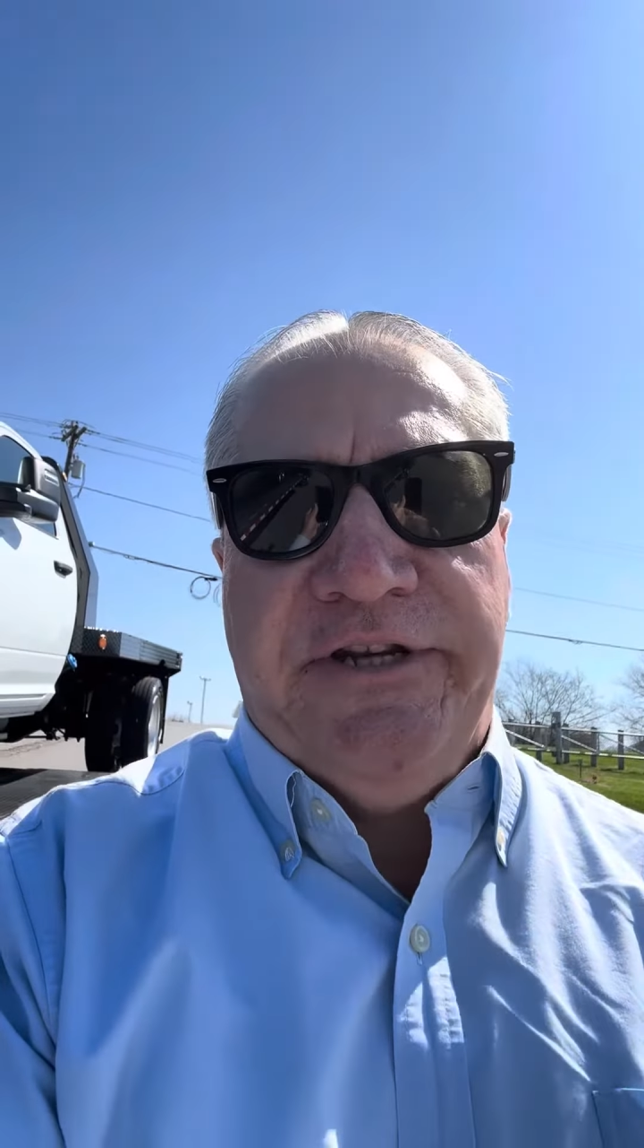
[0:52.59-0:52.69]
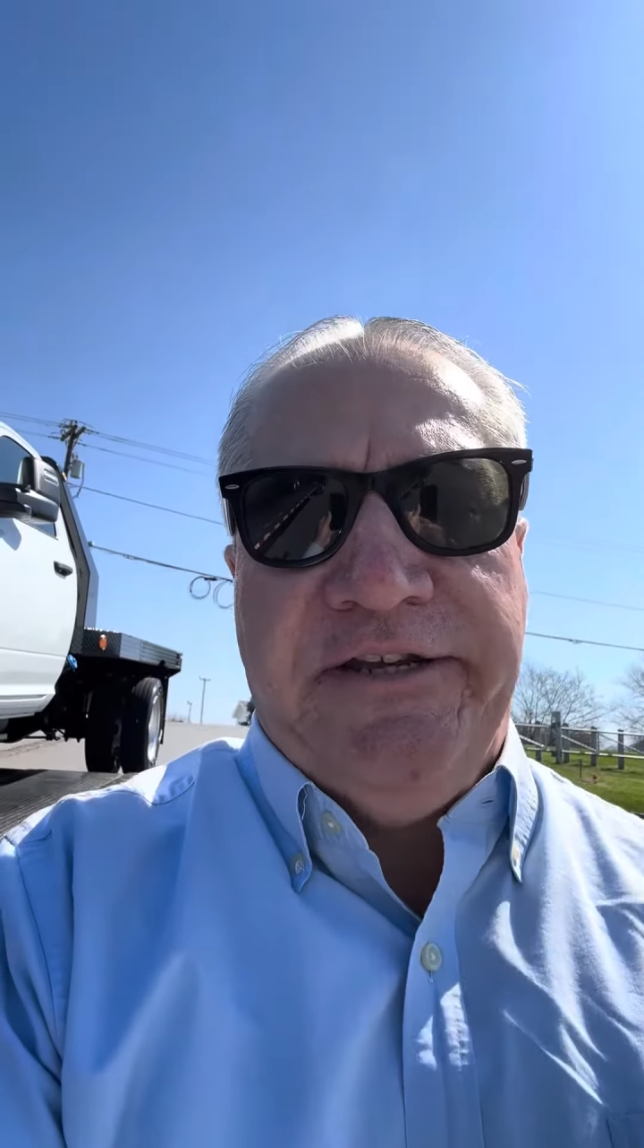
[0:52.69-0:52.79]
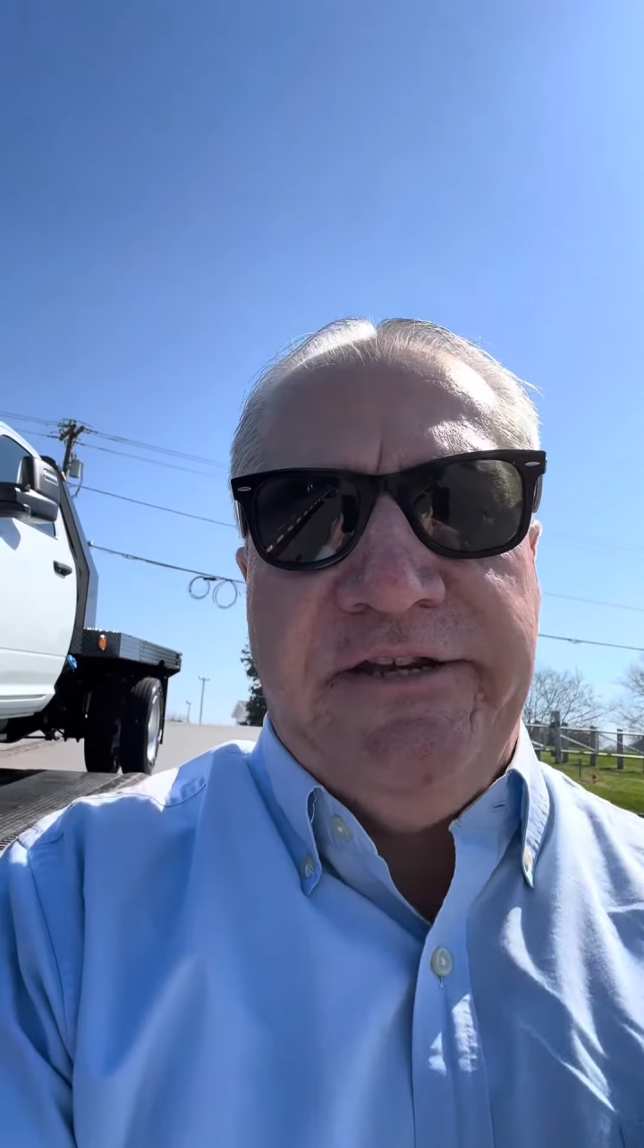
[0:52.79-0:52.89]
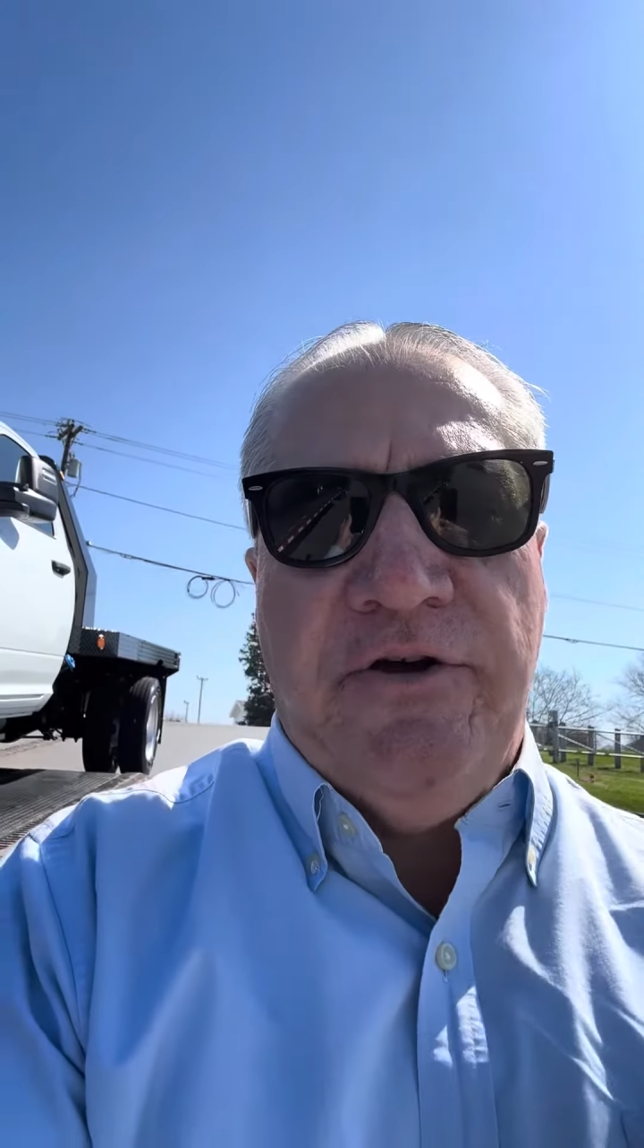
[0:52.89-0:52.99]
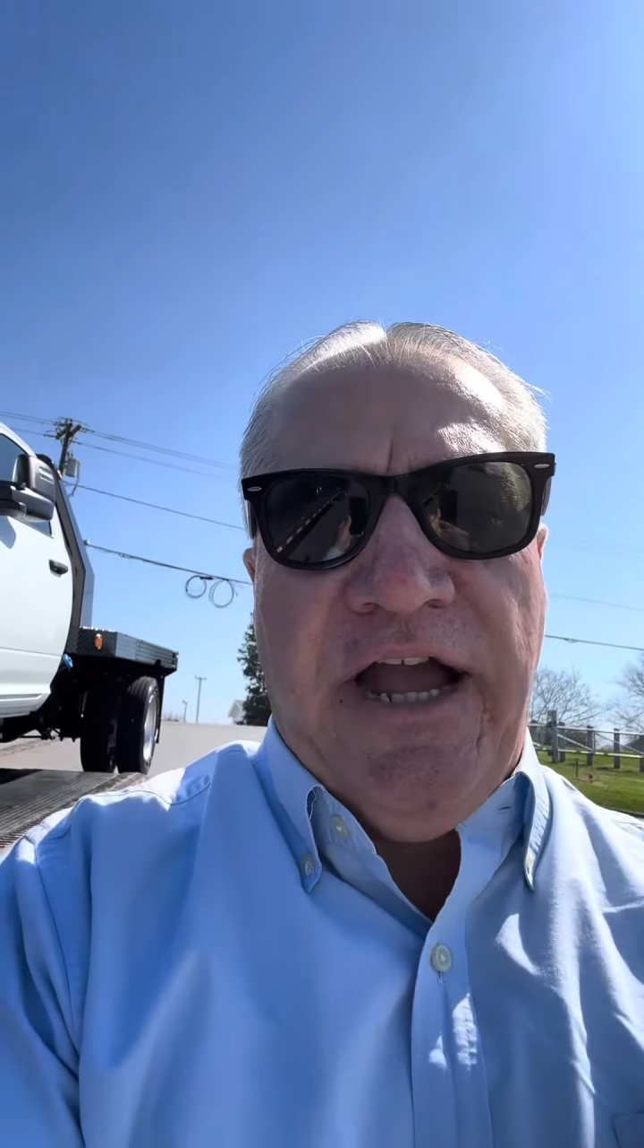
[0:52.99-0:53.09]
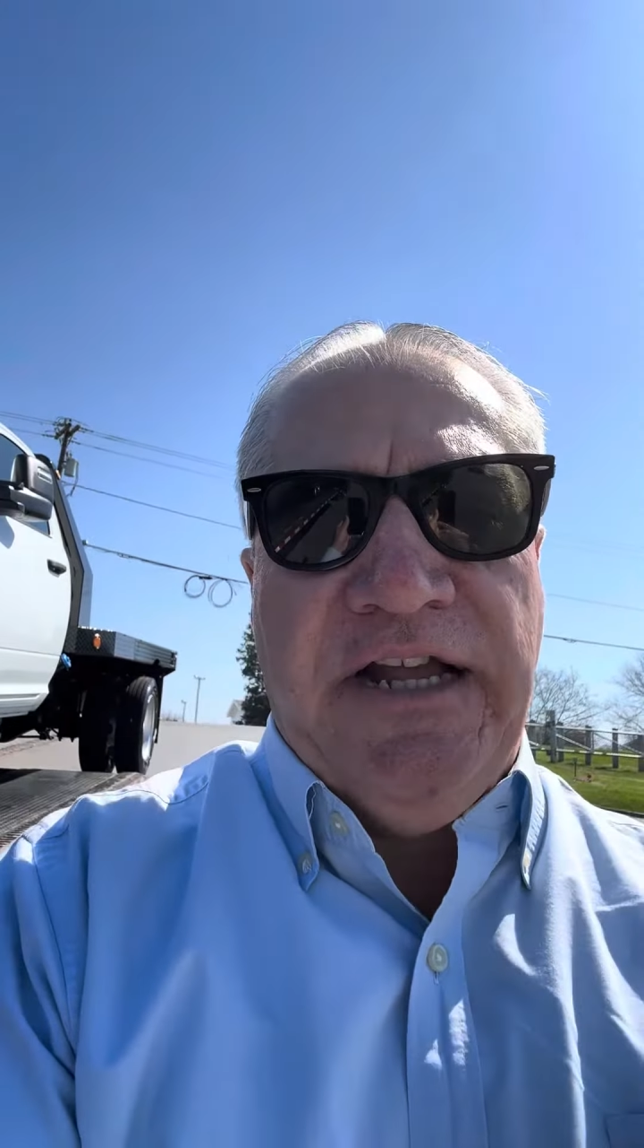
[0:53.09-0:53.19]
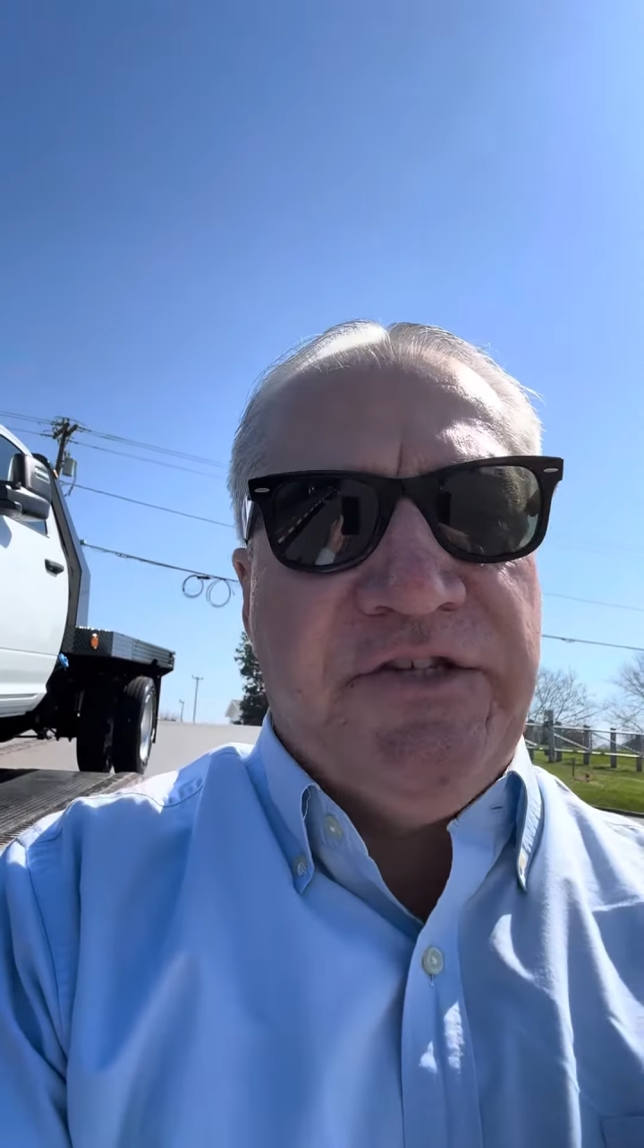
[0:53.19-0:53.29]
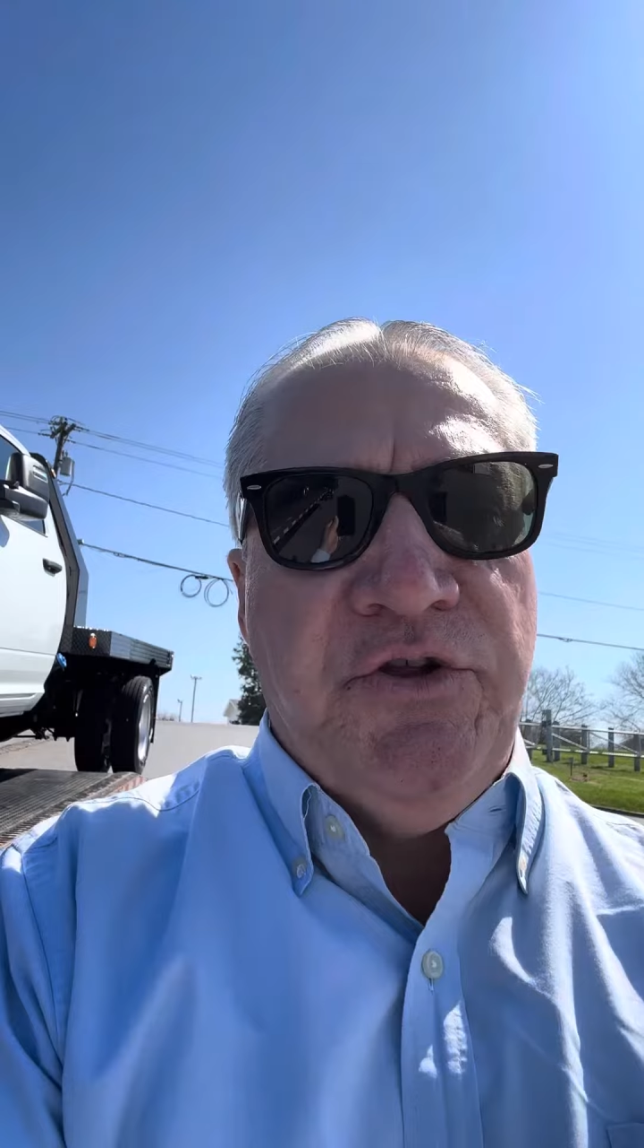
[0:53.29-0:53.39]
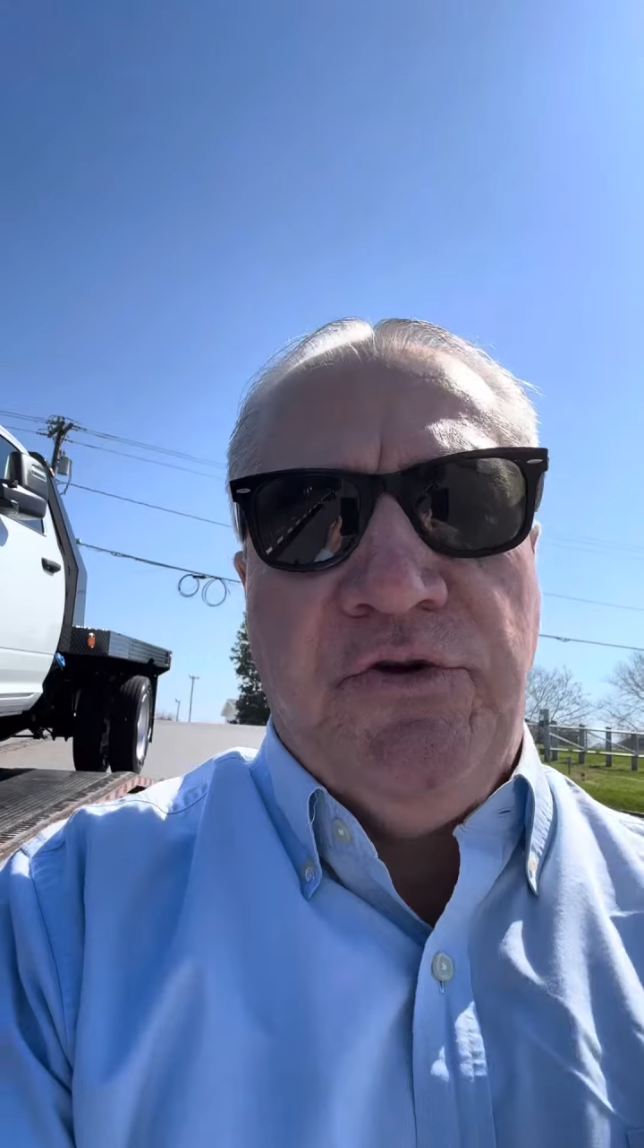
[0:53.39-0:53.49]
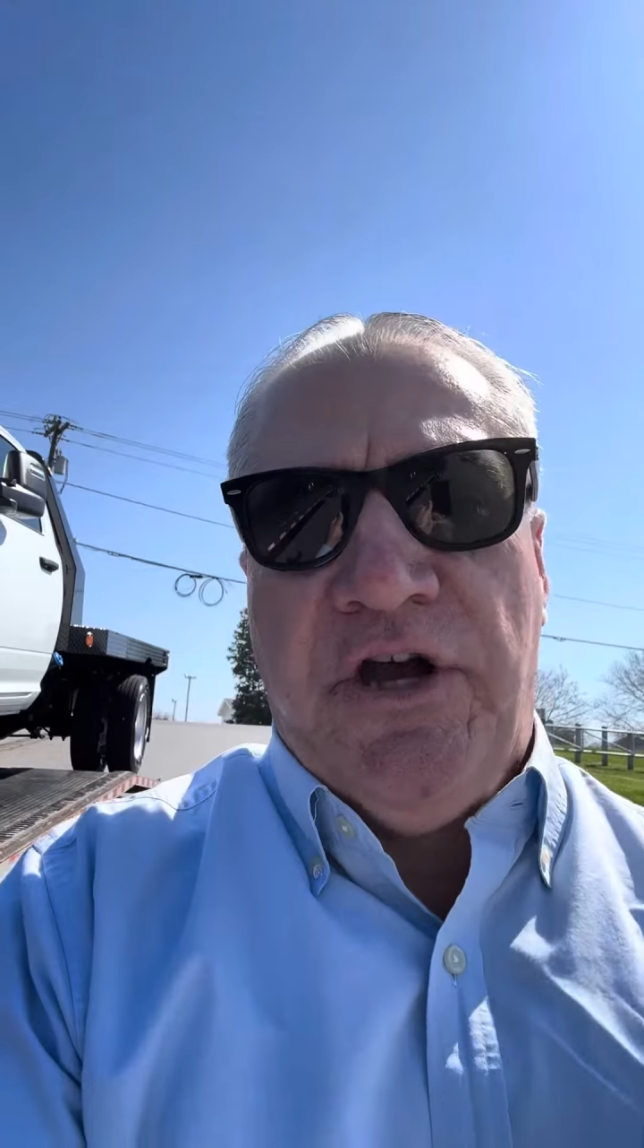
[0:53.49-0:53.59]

that no has no